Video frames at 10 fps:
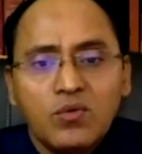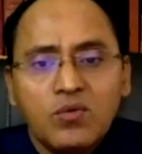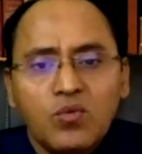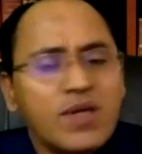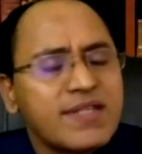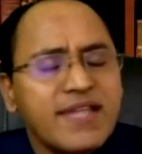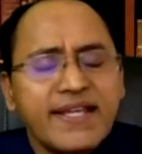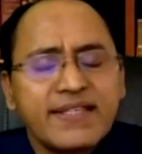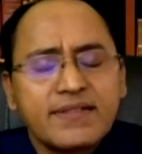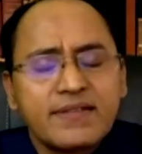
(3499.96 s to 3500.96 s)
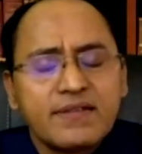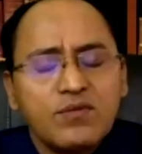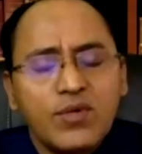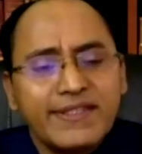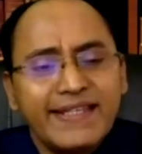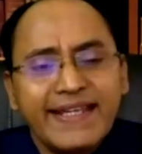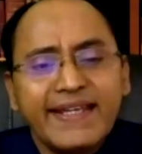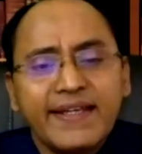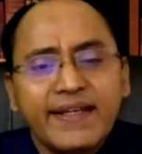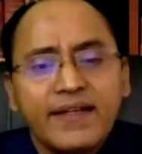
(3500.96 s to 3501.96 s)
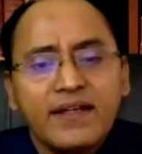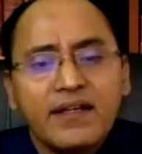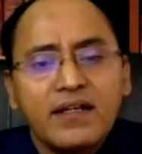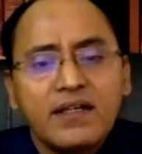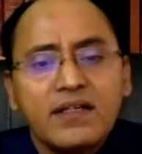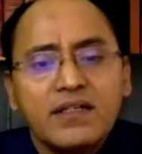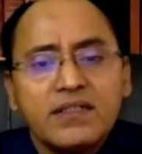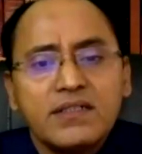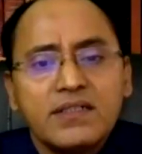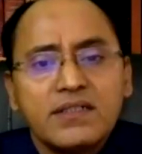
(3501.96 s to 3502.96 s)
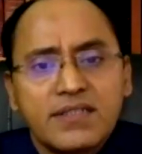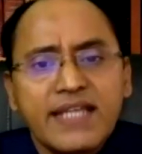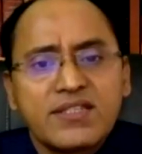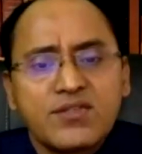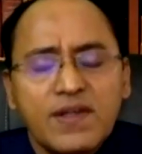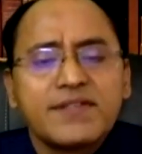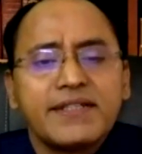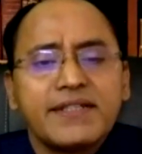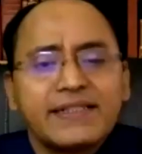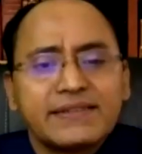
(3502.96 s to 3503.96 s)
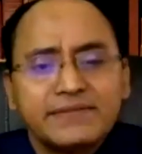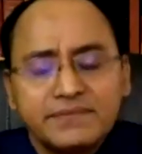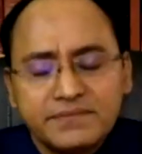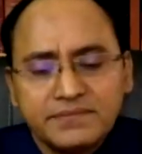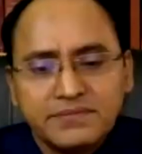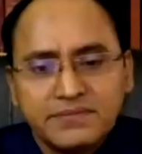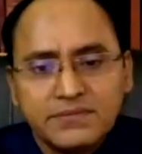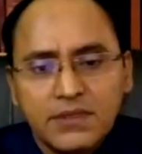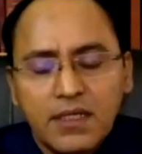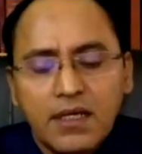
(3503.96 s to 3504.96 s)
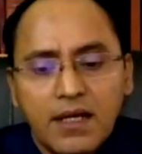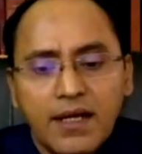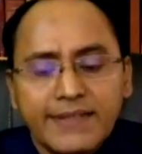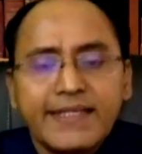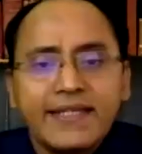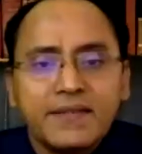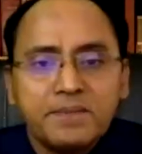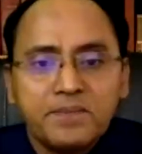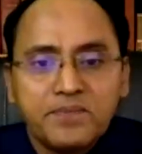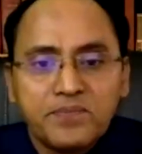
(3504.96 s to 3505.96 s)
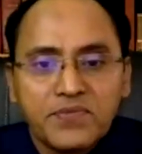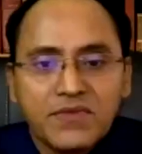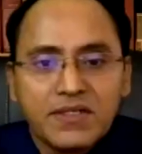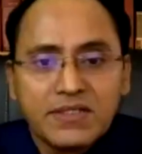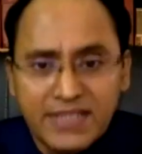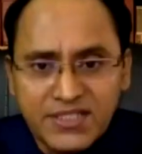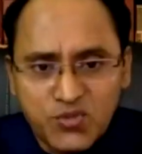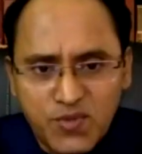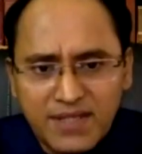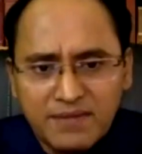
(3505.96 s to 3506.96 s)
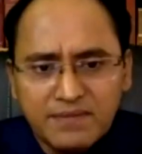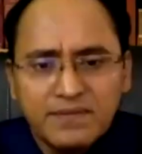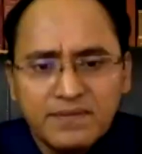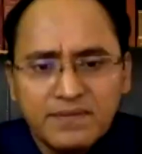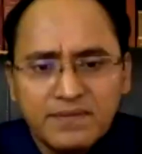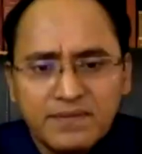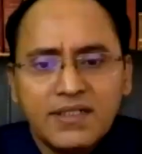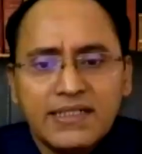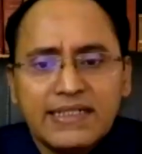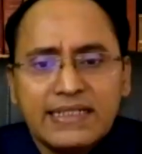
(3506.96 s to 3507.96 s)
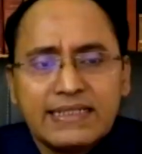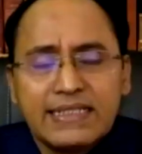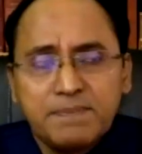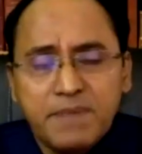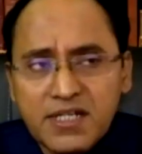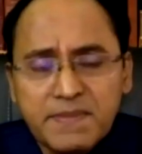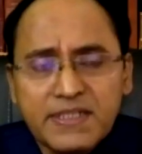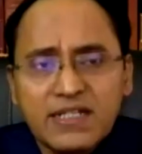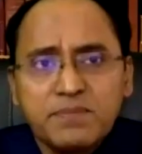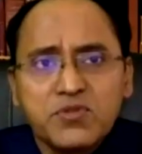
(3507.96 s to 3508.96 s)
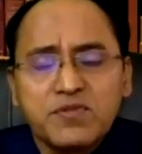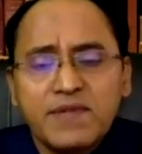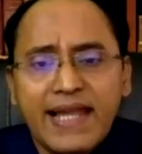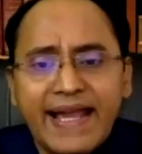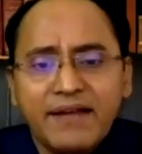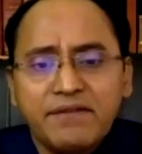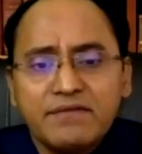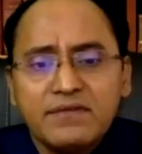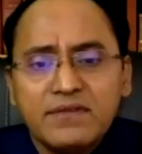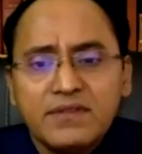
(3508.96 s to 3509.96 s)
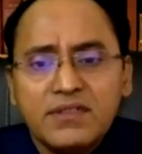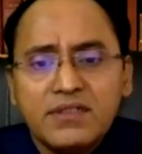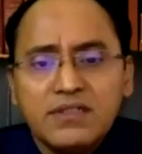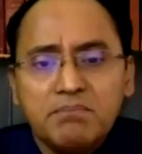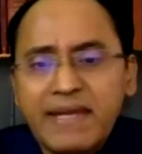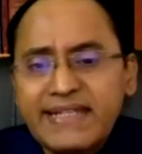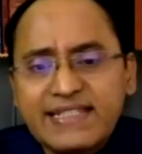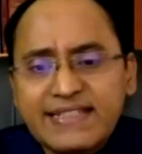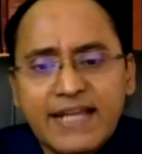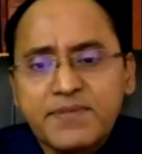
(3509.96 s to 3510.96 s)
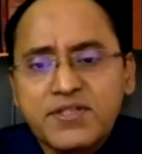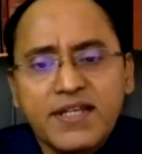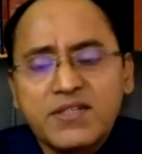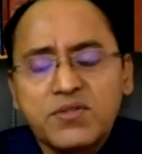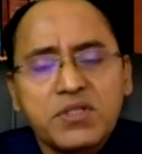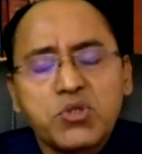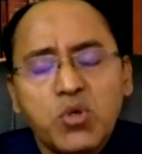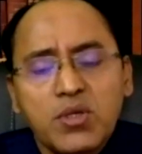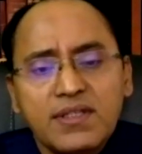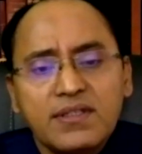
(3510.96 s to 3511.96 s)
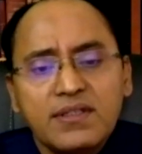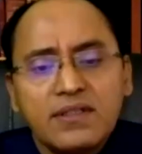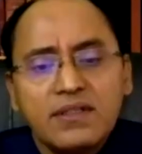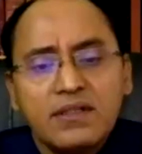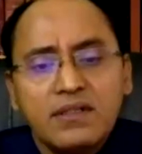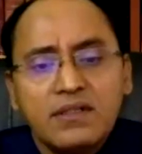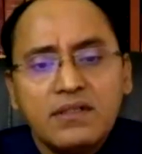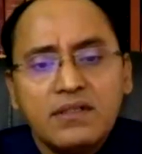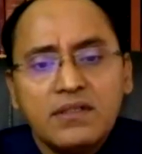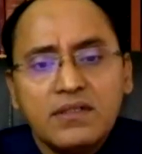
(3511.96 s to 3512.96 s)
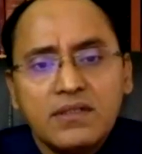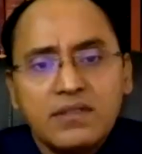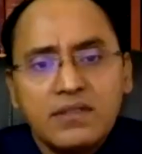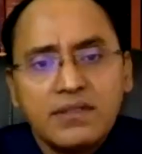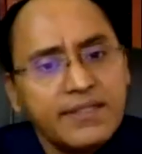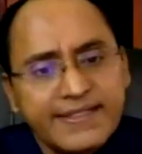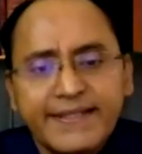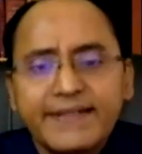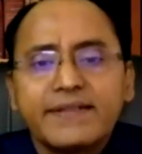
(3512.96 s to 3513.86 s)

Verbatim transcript: What size were they? Size 12, sir. I see. Size 12. The departmental boots will have mental skype studded to the sole. Yes, sir.